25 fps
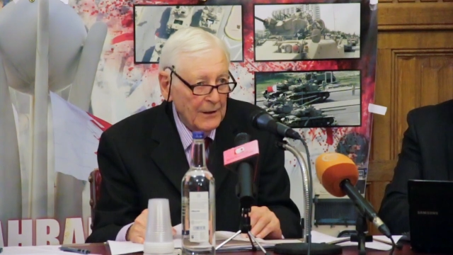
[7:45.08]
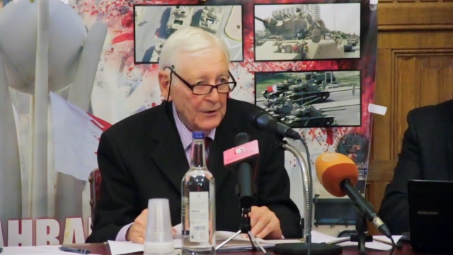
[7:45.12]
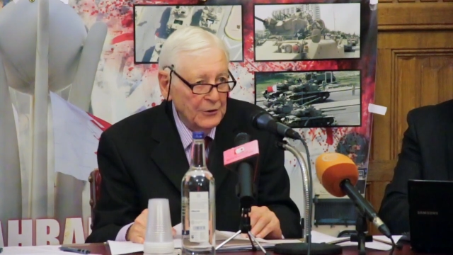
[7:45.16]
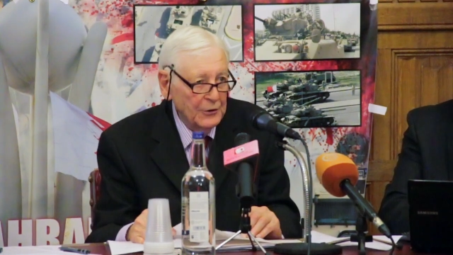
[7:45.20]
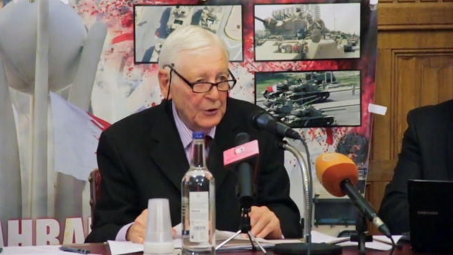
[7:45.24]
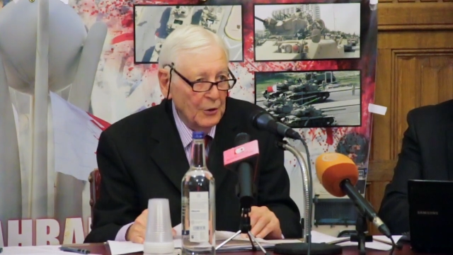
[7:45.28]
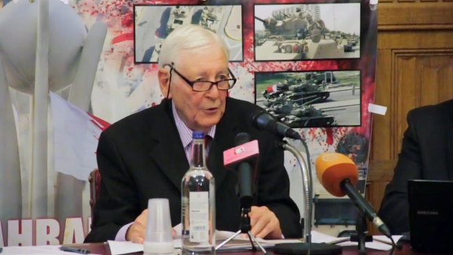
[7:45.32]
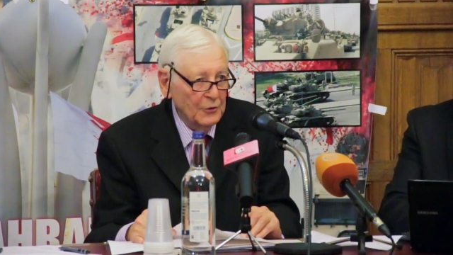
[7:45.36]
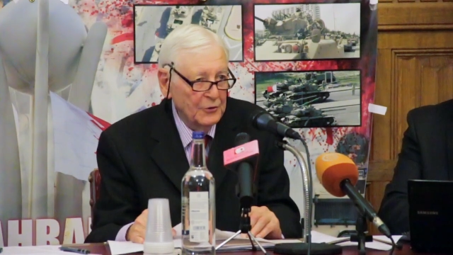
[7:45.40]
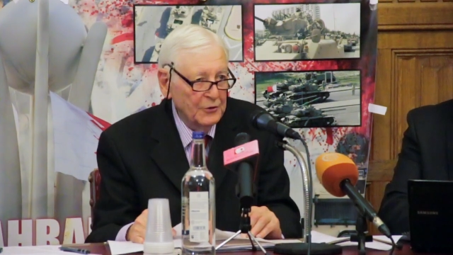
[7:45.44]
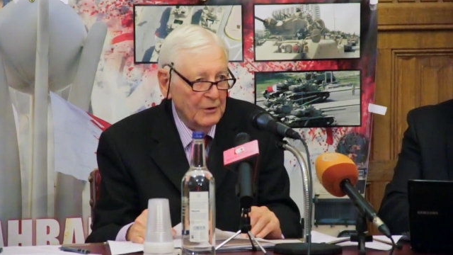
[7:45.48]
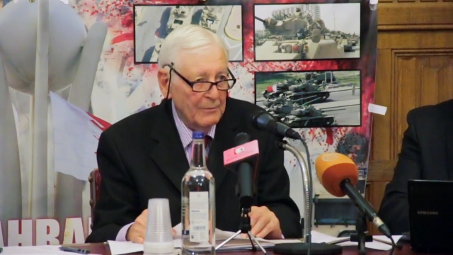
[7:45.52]

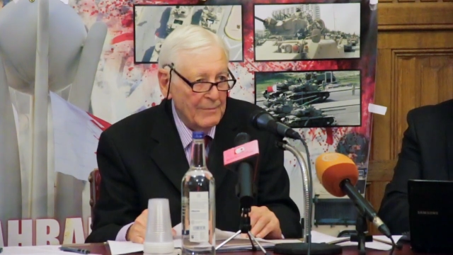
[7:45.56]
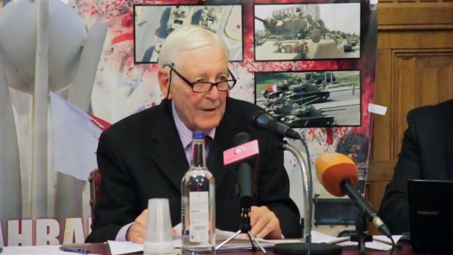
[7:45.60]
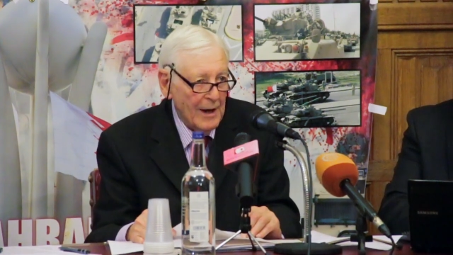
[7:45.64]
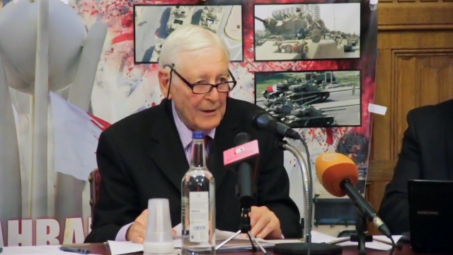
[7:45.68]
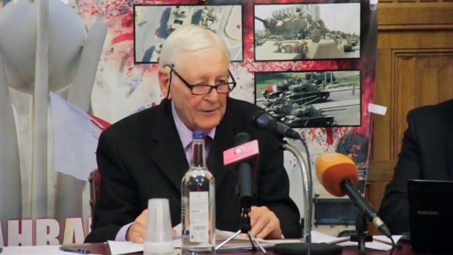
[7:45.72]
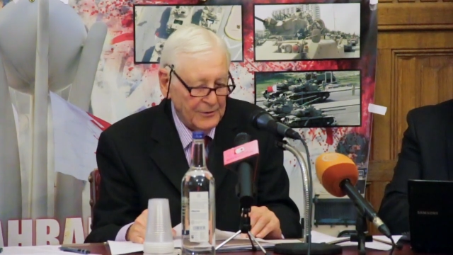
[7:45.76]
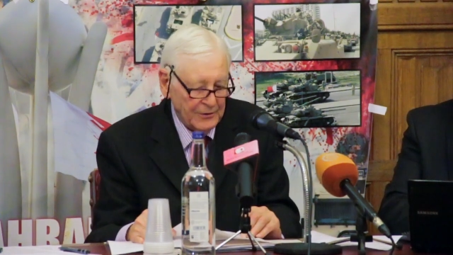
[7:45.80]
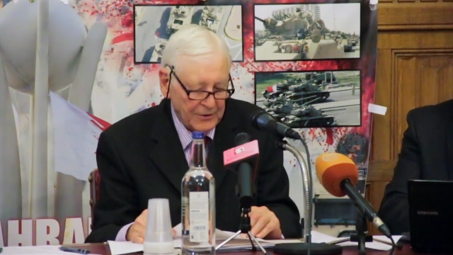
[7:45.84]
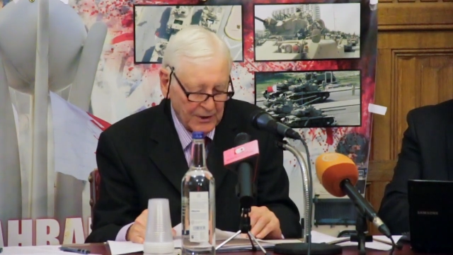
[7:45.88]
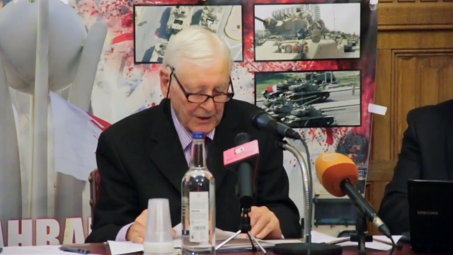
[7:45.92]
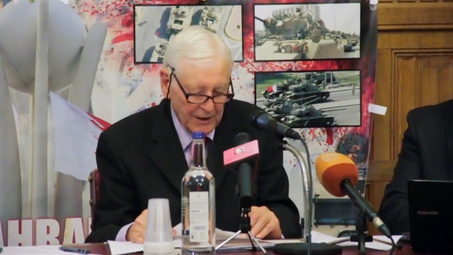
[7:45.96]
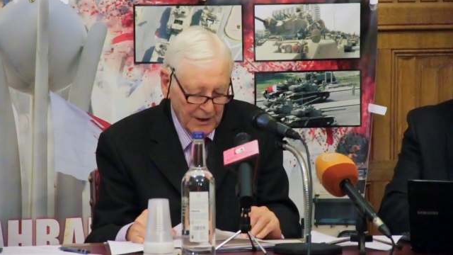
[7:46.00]
due to
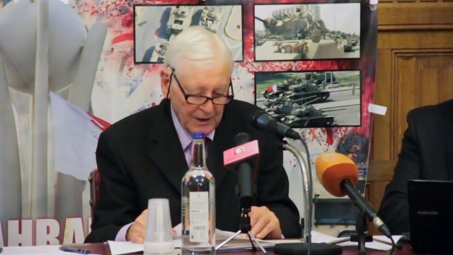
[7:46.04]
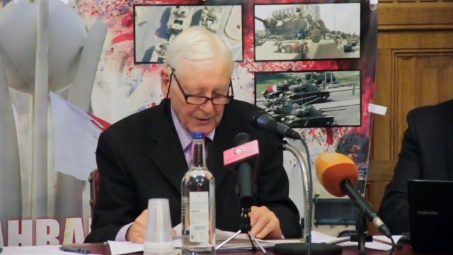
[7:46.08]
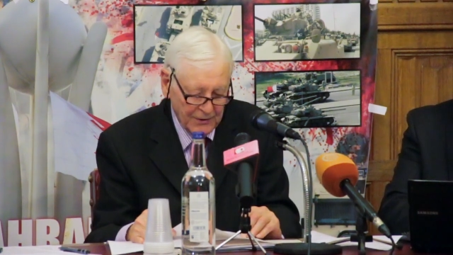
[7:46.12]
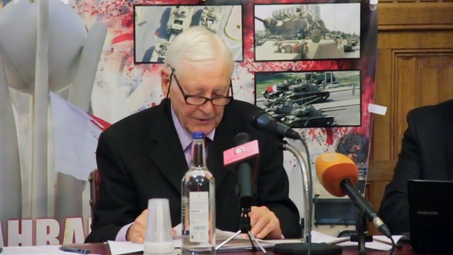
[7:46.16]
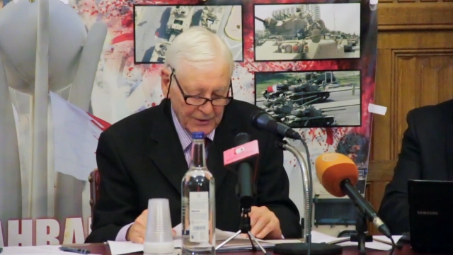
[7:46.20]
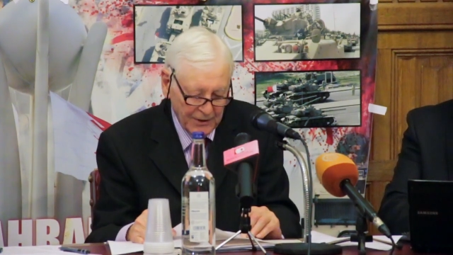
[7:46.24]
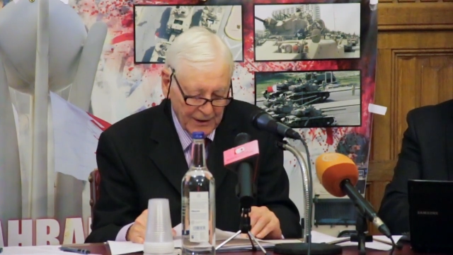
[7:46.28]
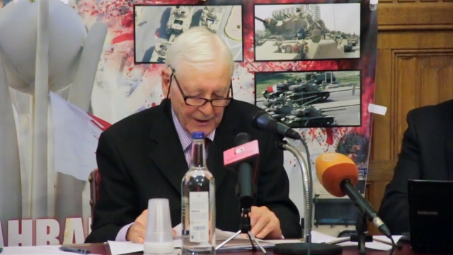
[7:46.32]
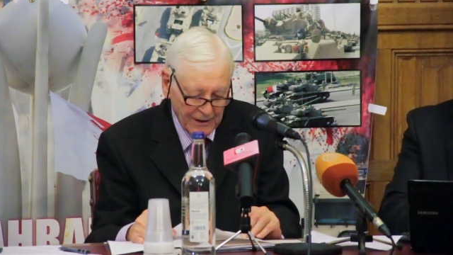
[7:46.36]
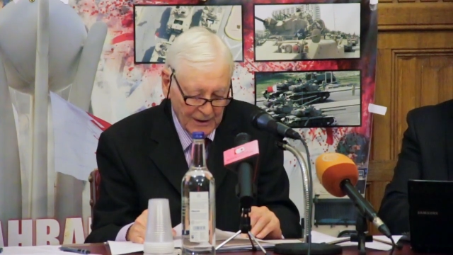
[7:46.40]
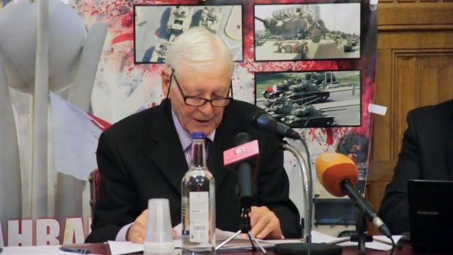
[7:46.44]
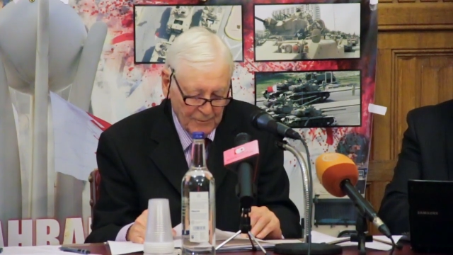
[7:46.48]
mounting
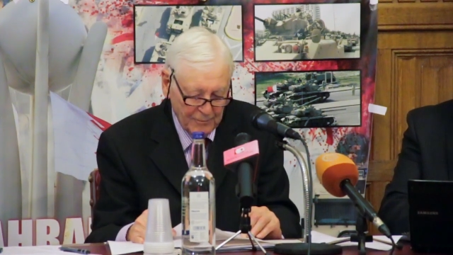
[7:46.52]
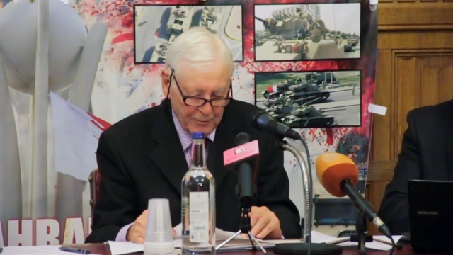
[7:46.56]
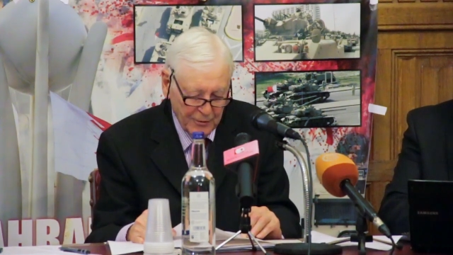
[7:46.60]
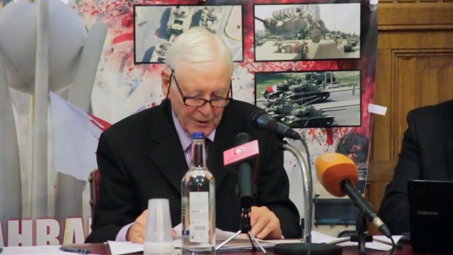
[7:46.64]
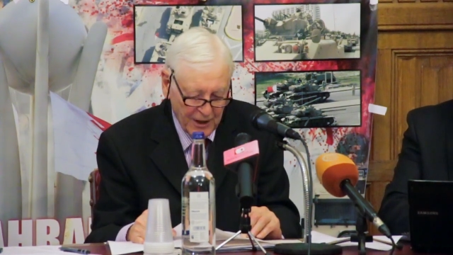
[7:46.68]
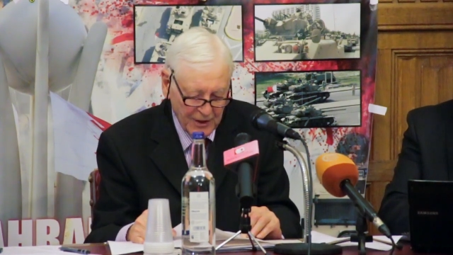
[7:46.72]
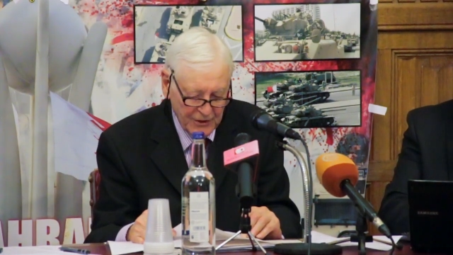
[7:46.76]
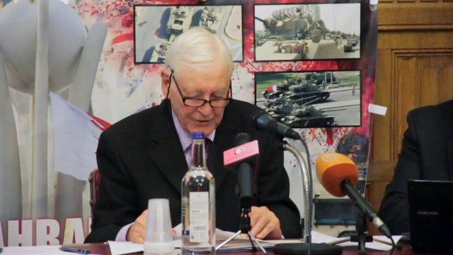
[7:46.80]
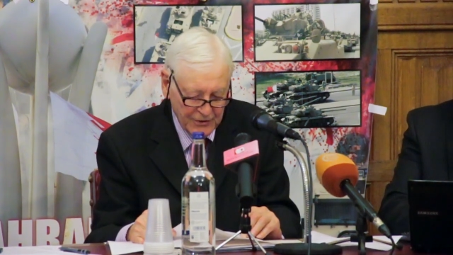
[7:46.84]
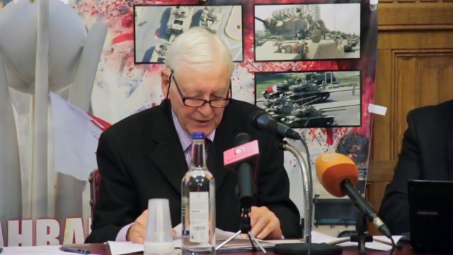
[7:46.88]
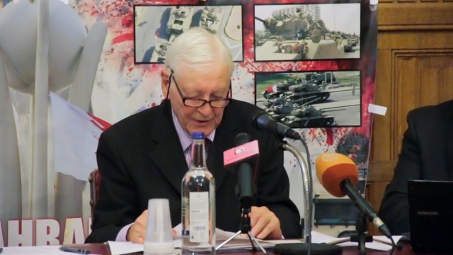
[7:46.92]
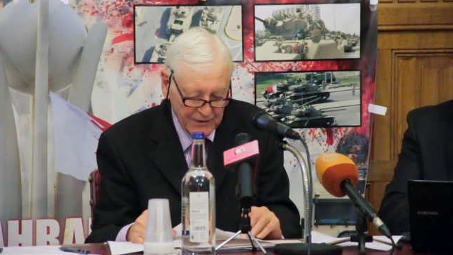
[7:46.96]
internal
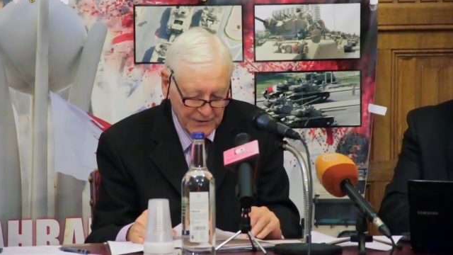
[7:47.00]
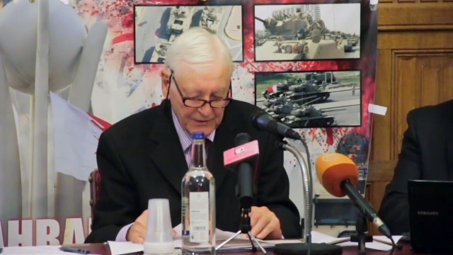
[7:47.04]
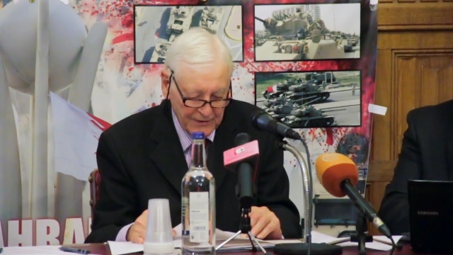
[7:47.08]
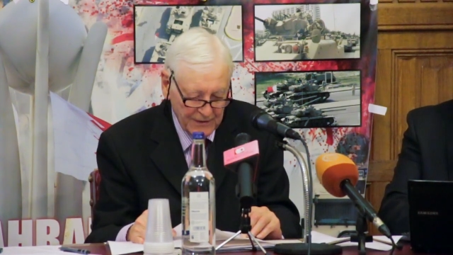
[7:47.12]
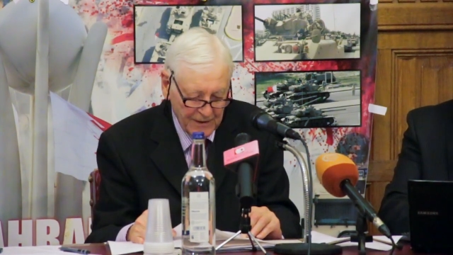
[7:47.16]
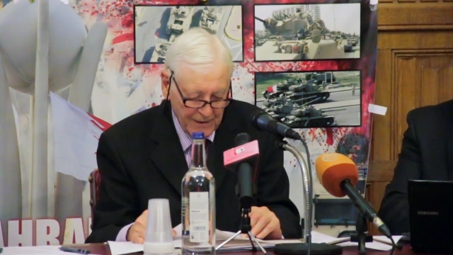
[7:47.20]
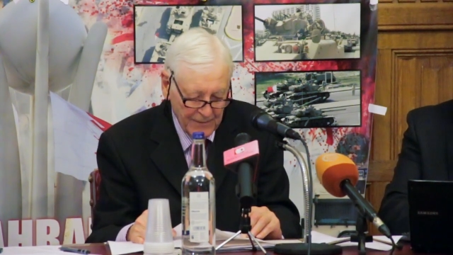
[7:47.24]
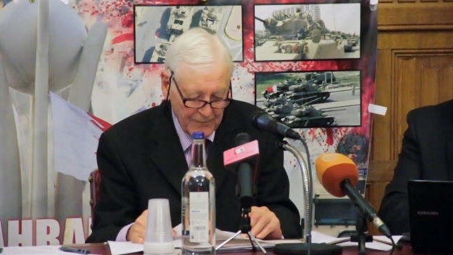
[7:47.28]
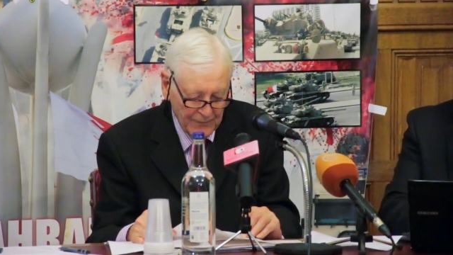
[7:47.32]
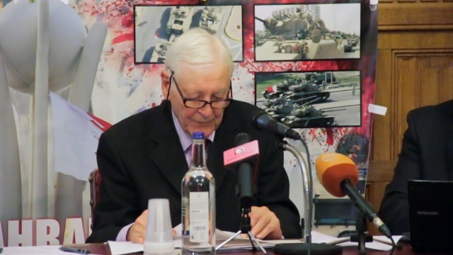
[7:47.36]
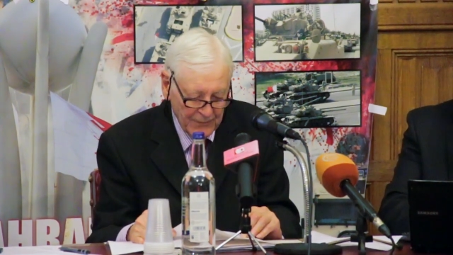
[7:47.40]
pressures,